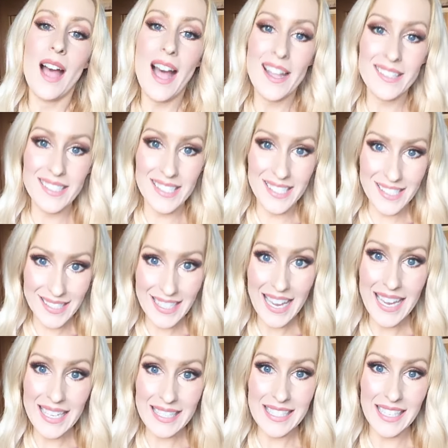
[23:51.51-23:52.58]

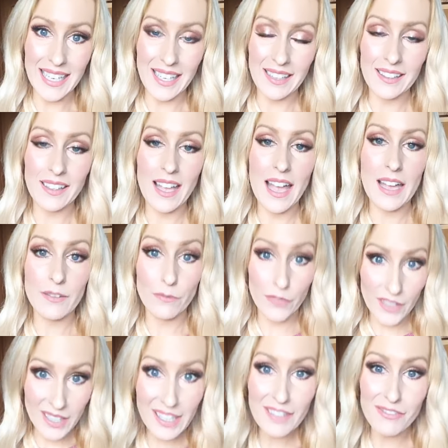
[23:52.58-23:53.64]
understanding and
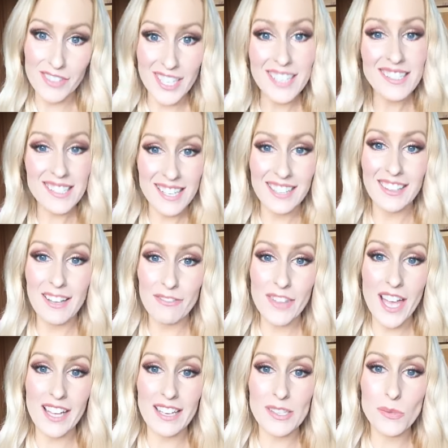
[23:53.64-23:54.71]
forgiveness, I love
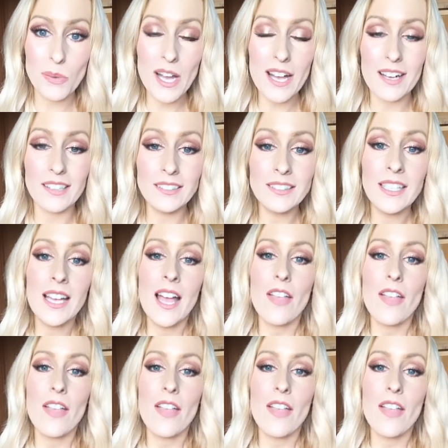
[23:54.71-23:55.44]
that as well,